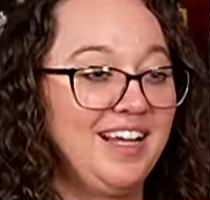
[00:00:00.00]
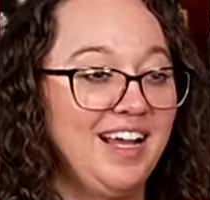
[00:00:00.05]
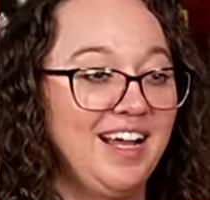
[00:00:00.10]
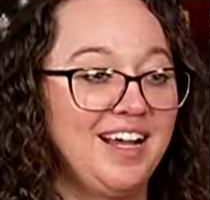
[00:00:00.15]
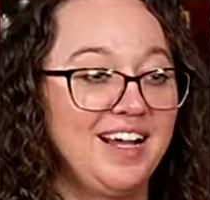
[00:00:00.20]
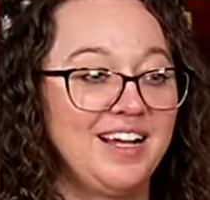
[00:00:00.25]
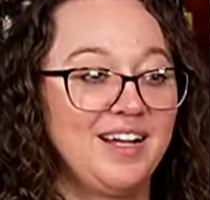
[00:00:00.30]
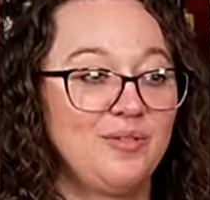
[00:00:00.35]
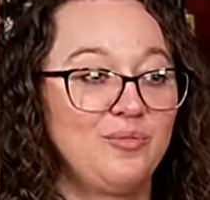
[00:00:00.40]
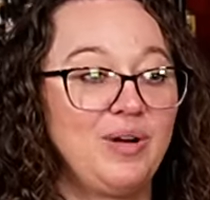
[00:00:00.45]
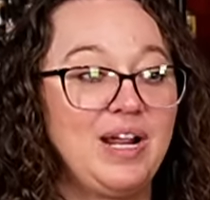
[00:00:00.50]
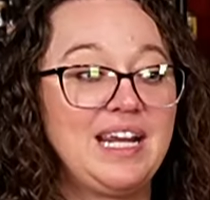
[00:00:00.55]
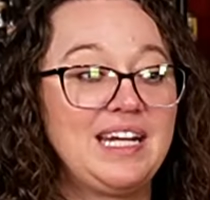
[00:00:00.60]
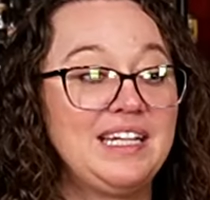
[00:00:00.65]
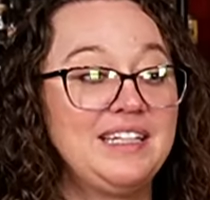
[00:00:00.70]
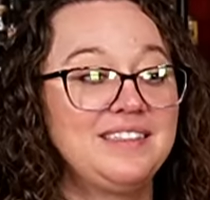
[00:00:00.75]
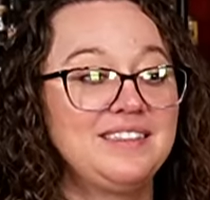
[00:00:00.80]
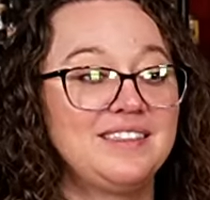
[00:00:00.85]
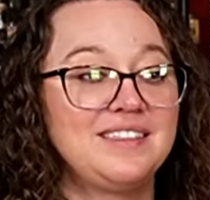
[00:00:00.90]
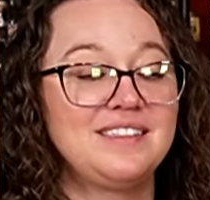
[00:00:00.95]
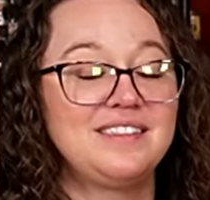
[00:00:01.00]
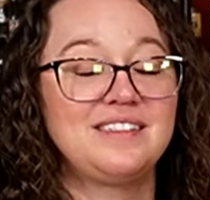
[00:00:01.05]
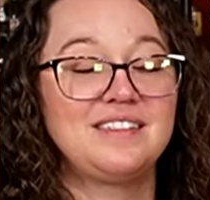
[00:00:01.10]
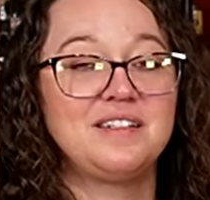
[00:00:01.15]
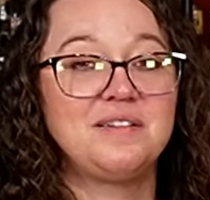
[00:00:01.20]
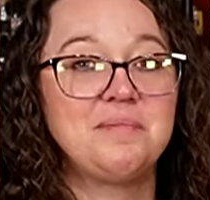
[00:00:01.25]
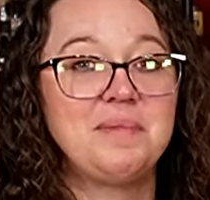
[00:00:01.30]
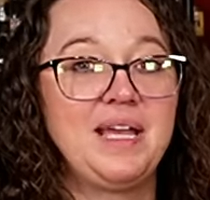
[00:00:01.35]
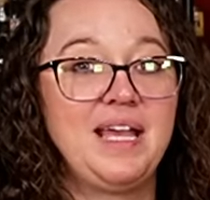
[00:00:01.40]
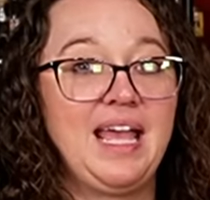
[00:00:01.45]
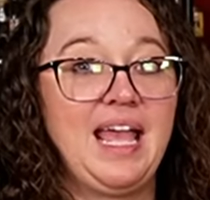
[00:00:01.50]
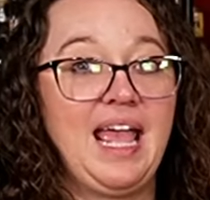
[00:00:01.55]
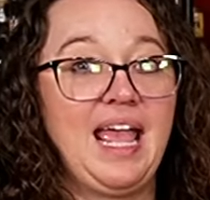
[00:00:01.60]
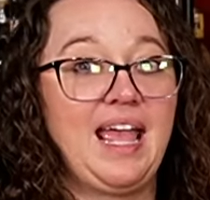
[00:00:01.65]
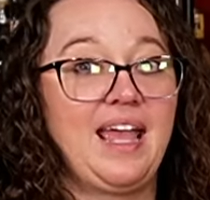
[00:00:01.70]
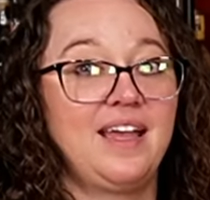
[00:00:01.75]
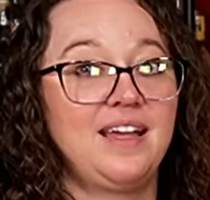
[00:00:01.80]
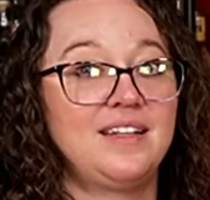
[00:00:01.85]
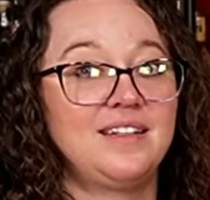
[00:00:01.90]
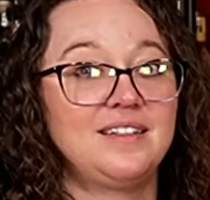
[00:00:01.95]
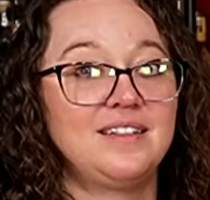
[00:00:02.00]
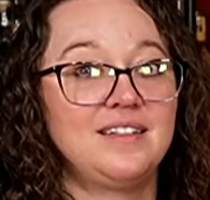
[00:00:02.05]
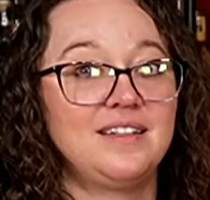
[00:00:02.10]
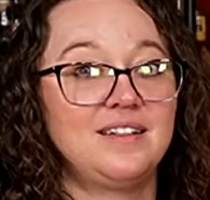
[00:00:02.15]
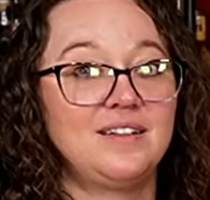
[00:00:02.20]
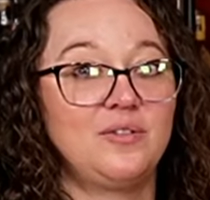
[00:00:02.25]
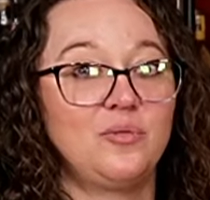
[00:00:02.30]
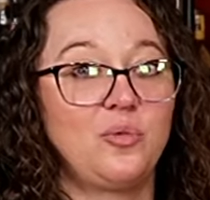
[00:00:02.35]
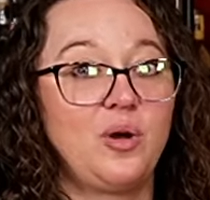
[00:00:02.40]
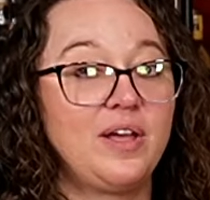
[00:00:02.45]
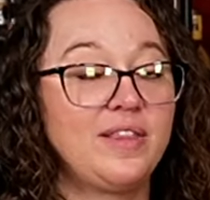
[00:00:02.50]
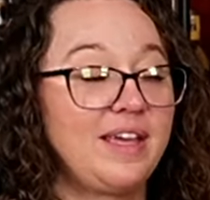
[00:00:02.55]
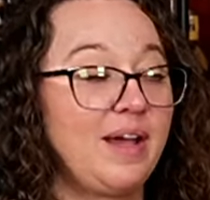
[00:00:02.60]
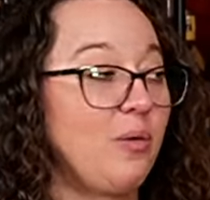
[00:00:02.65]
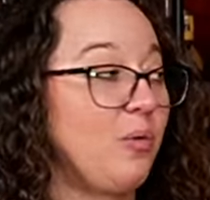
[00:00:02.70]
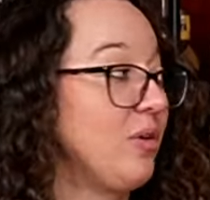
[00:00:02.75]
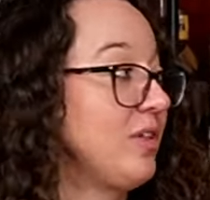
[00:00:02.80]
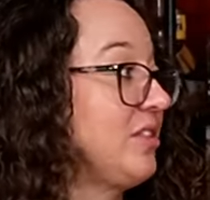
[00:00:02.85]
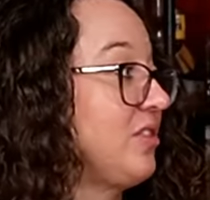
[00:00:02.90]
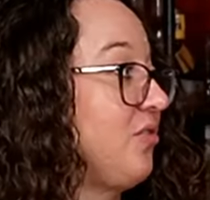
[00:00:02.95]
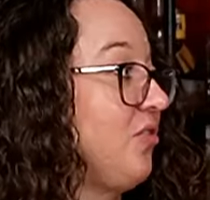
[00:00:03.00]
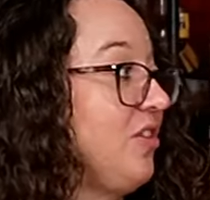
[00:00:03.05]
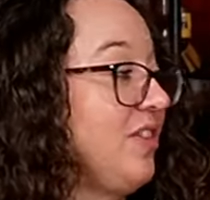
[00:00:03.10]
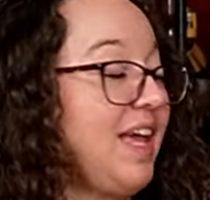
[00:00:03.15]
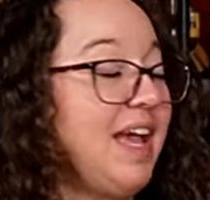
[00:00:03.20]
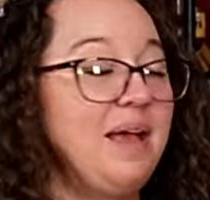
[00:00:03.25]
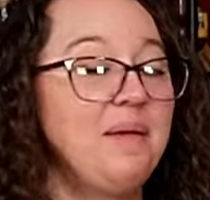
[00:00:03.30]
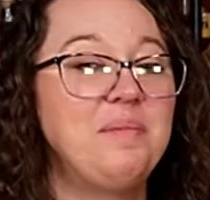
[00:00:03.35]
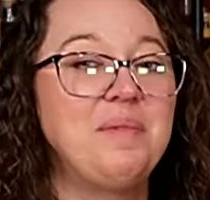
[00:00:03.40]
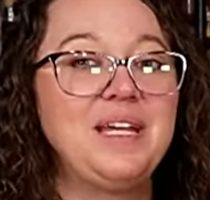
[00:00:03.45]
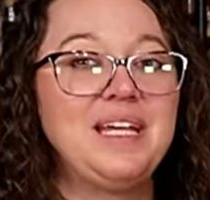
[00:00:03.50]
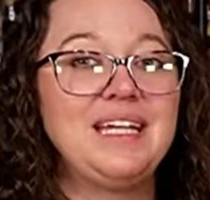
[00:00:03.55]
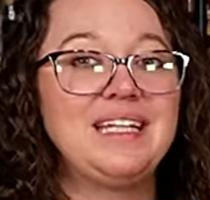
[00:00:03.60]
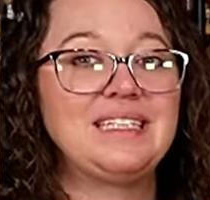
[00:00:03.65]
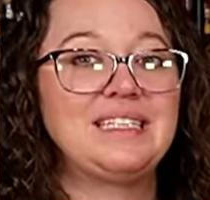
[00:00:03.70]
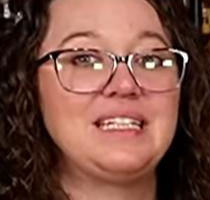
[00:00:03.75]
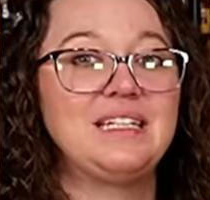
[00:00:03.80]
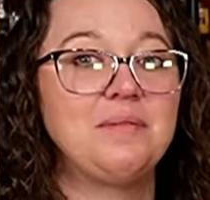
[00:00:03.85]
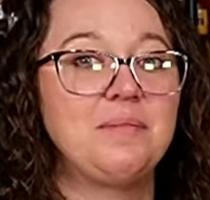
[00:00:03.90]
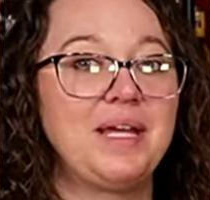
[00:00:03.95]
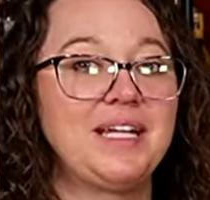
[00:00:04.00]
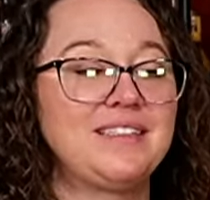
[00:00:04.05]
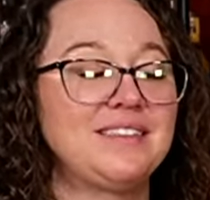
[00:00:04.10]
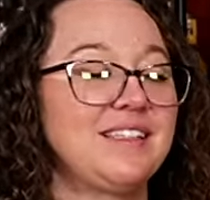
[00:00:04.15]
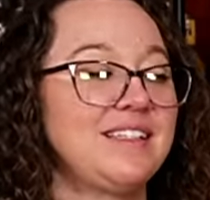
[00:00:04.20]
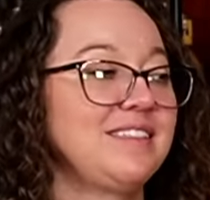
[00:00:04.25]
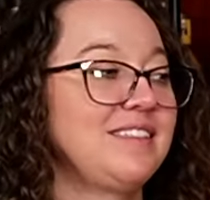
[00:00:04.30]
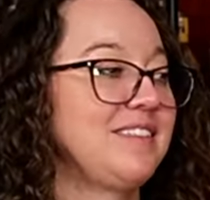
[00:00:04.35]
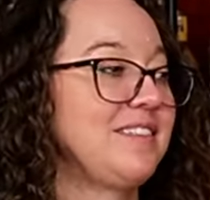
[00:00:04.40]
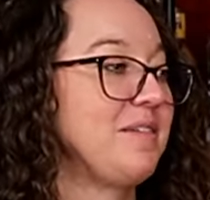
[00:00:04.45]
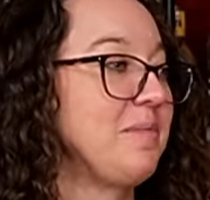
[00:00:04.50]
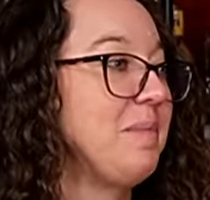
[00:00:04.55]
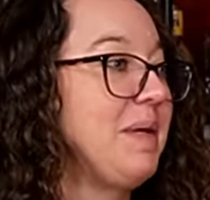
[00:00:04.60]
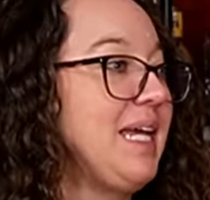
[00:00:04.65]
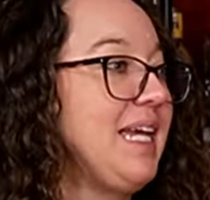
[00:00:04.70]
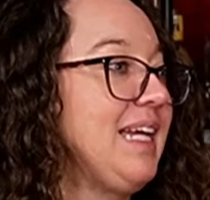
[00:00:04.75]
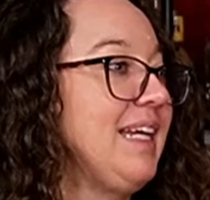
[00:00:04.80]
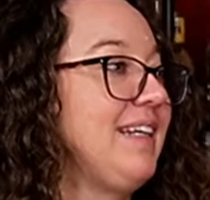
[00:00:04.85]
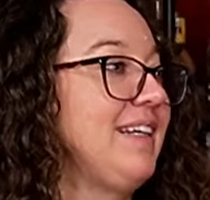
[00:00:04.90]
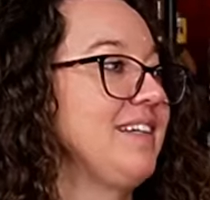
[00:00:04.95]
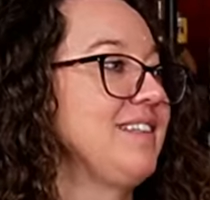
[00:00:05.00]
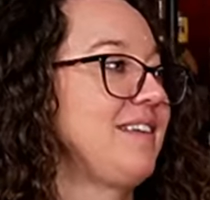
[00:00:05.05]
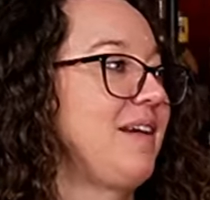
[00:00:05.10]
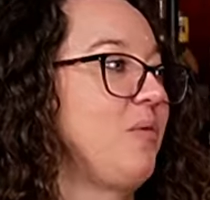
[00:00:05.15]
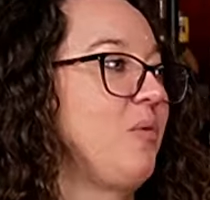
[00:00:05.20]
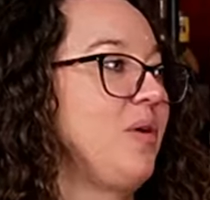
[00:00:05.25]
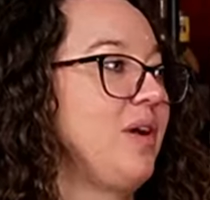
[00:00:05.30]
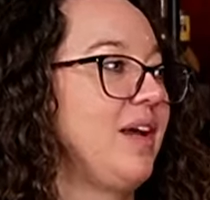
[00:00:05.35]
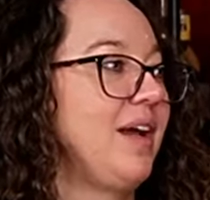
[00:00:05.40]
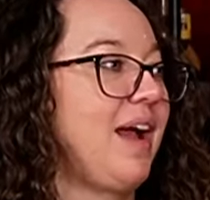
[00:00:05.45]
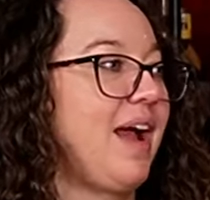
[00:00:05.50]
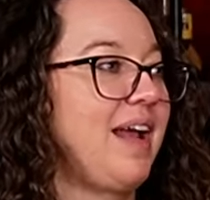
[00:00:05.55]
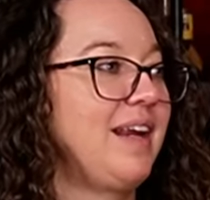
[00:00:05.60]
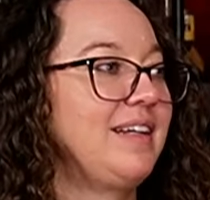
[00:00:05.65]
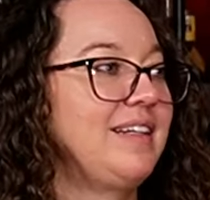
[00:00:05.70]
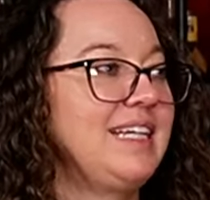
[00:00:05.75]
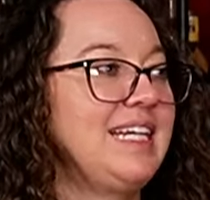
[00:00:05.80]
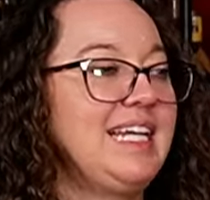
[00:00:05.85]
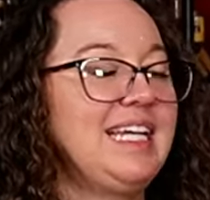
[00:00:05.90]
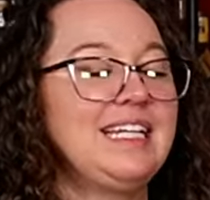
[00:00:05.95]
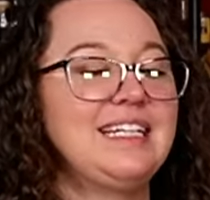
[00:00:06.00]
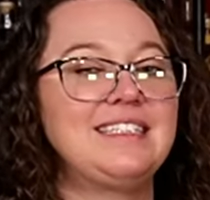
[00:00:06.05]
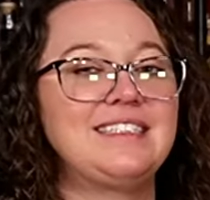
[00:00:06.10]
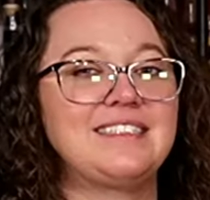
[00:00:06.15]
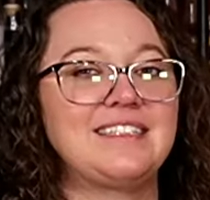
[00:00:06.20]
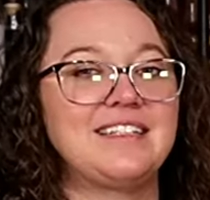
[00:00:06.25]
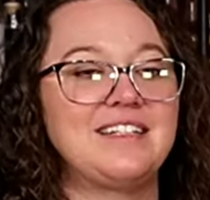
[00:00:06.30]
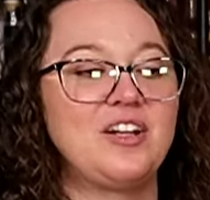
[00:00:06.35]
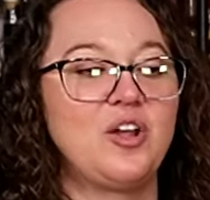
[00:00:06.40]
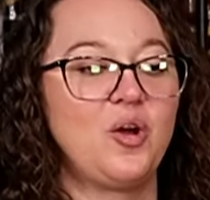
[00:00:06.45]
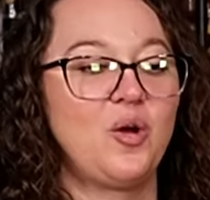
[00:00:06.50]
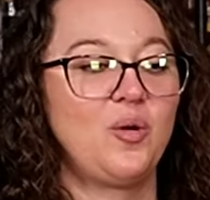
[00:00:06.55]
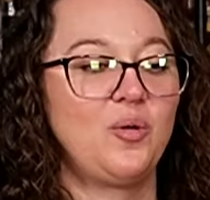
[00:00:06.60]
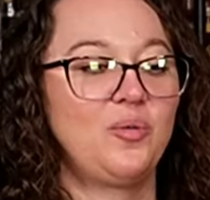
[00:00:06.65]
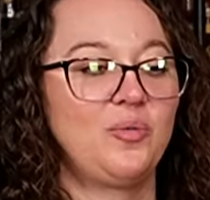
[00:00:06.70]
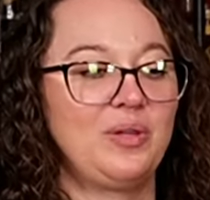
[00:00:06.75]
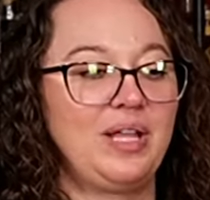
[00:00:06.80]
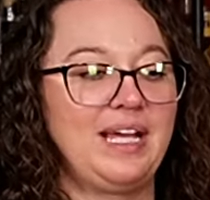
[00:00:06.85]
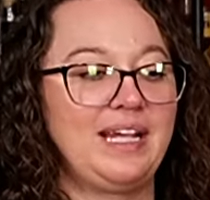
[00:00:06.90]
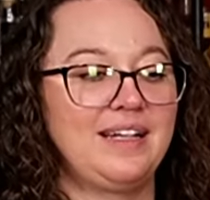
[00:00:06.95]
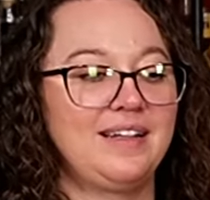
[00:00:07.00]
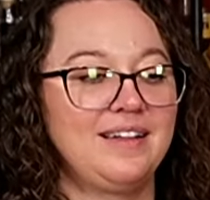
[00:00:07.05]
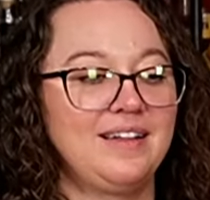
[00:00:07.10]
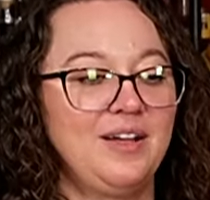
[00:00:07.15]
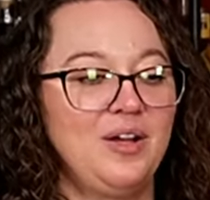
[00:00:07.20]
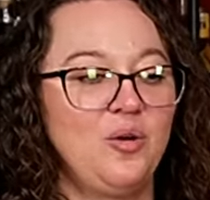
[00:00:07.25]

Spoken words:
a rating system. And while that works for them, it didn't make sense to me because I need to know like